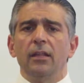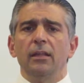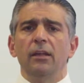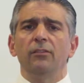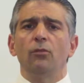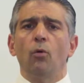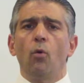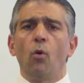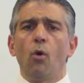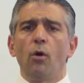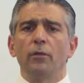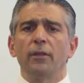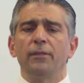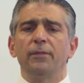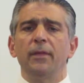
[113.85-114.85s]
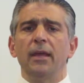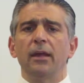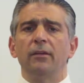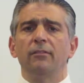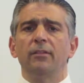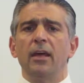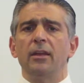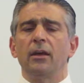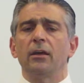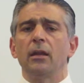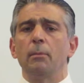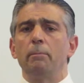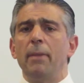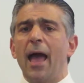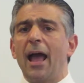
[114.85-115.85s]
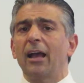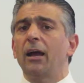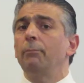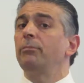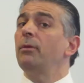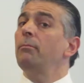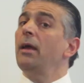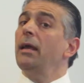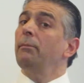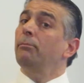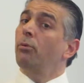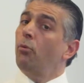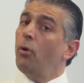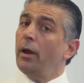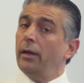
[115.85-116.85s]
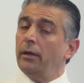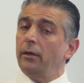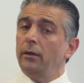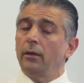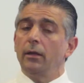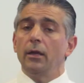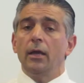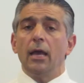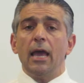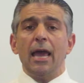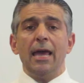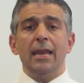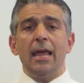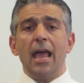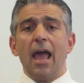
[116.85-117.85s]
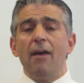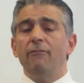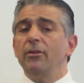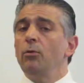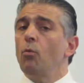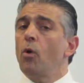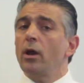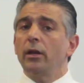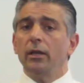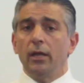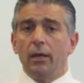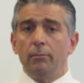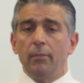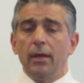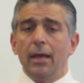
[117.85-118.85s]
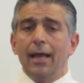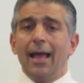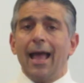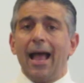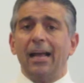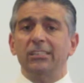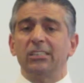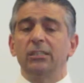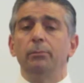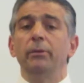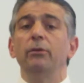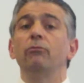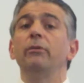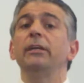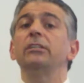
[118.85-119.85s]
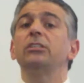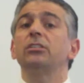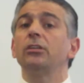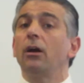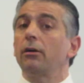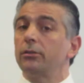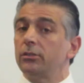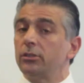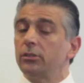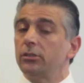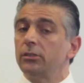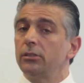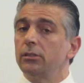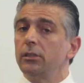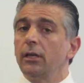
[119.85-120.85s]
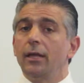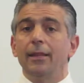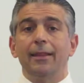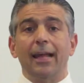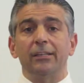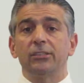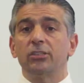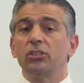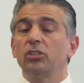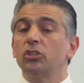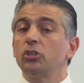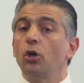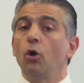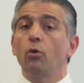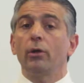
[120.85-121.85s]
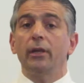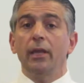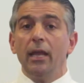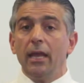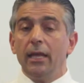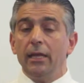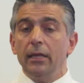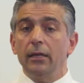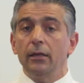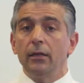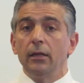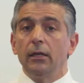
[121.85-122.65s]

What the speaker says: These are all the things that are going to back up the main point. And every one of them has to be researched. That's so key.